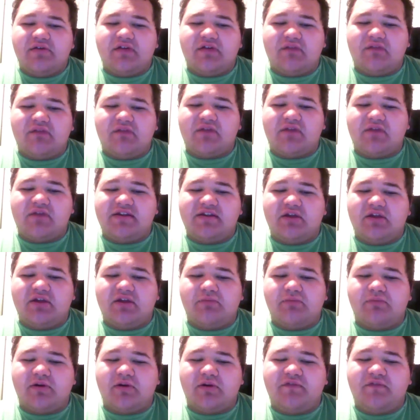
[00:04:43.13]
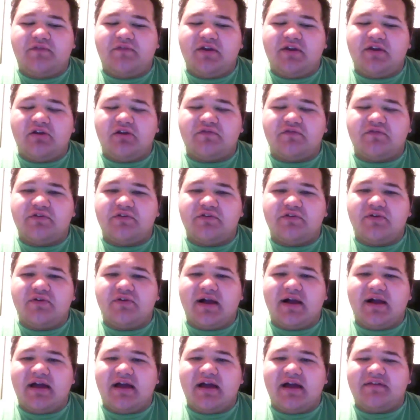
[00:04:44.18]
some red-tailed Botia videos for you
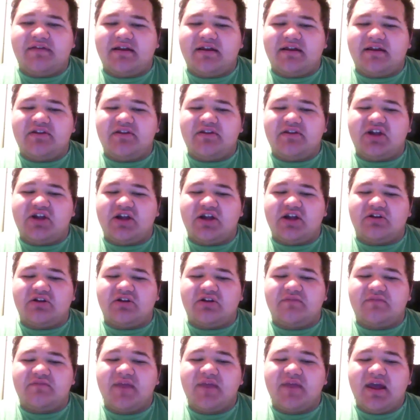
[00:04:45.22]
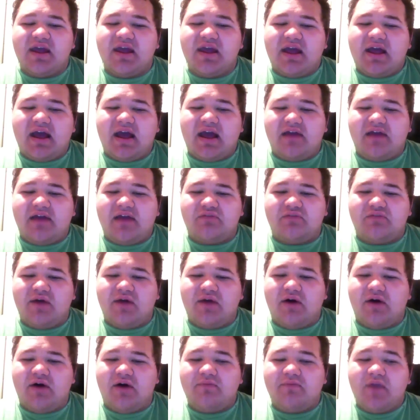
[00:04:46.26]
guys on his channel as
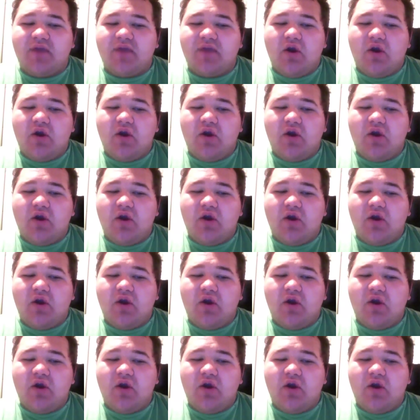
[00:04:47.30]
well.